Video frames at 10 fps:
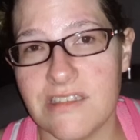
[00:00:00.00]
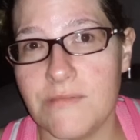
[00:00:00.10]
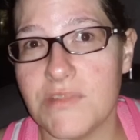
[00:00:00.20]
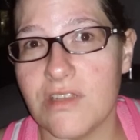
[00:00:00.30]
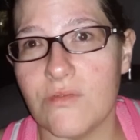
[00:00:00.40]

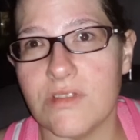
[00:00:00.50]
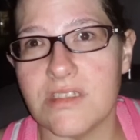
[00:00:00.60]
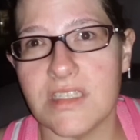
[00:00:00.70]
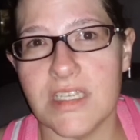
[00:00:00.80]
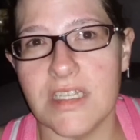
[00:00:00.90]
sleep, so we'll
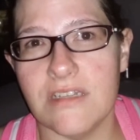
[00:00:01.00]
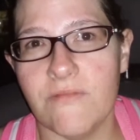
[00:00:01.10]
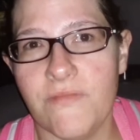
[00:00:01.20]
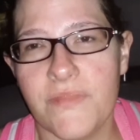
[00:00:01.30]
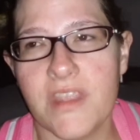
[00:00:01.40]
see.
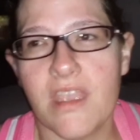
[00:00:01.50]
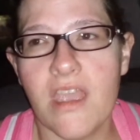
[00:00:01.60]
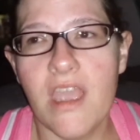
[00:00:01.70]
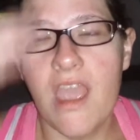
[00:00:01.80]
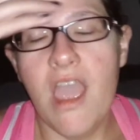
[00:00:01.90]

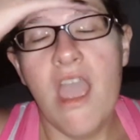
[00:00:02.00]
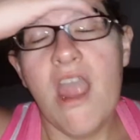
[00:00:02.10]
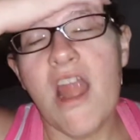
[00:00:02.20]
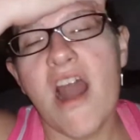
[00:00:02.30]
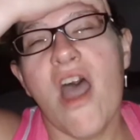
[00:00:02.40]

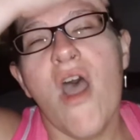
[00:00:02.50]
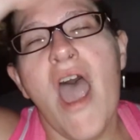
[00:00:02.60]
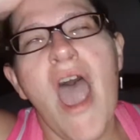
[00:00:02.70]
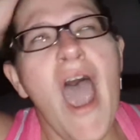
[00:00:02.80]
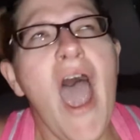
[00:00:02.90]
Or no,
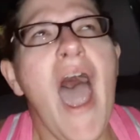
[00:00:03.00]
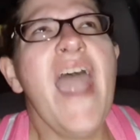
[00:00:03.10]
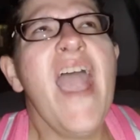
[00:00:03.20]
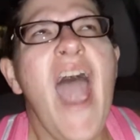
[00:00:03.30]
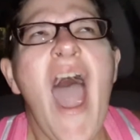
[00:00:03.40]

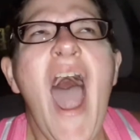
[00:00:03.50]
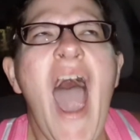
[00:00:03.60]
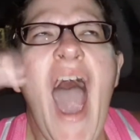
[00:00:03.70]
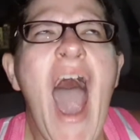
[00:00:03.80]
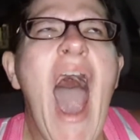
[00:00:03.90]
I, I,